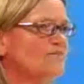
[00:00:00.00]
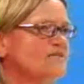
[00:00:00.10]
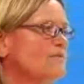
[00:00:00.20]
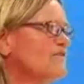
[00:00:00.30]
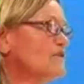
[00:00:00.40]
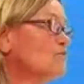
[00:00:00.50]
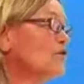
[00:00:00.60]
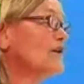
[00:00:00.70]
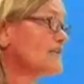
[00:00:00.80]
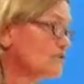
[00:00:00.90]
Some of them
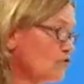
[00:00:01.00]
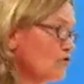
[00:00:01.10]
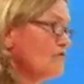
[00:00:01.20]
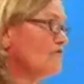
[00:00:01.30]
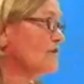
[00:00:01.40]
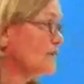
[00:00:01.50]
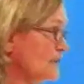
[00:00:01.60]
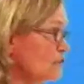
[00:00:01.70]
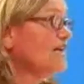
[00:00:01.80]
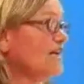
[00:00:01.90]
were extraordinarily
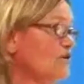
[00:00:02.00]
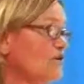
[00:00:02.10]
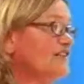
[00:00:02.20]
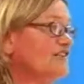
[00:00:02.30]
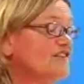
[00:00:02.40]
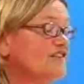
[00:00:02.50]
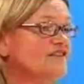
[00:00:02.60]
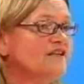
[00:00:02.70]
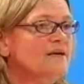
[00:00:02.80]
good at what they did,